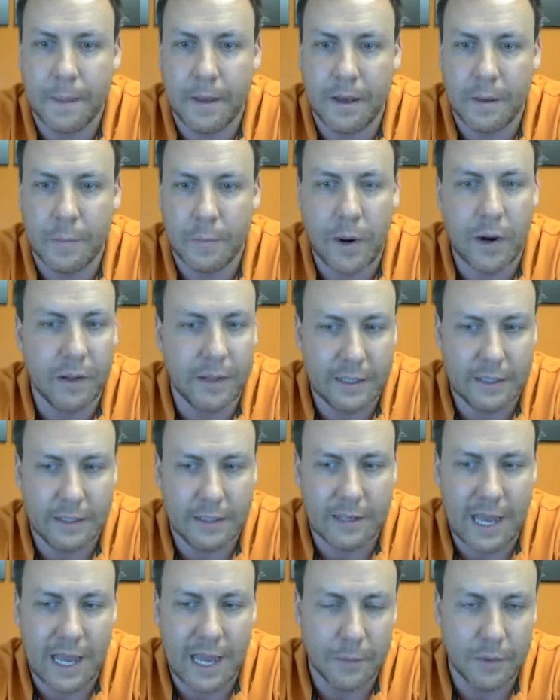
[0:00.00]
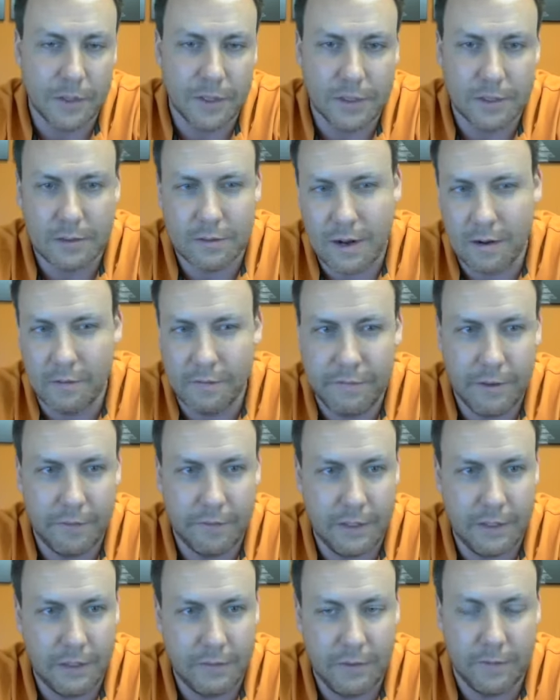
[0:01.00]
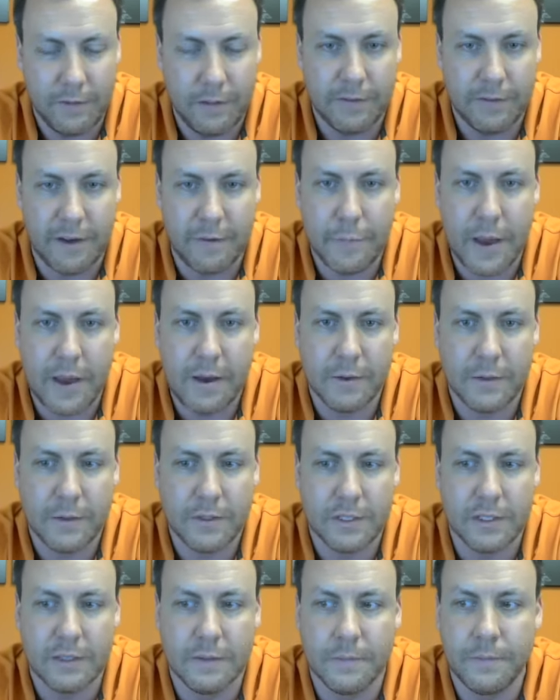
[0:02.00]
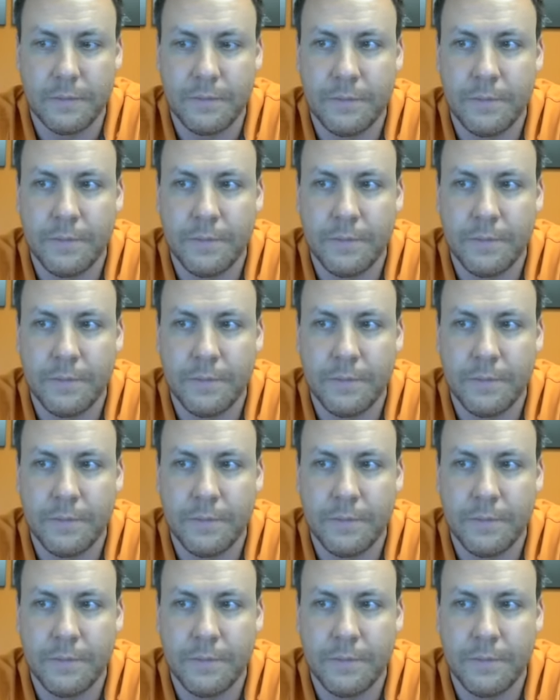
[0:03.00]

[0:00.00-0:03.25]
Barley at the time was around 55 pounds, and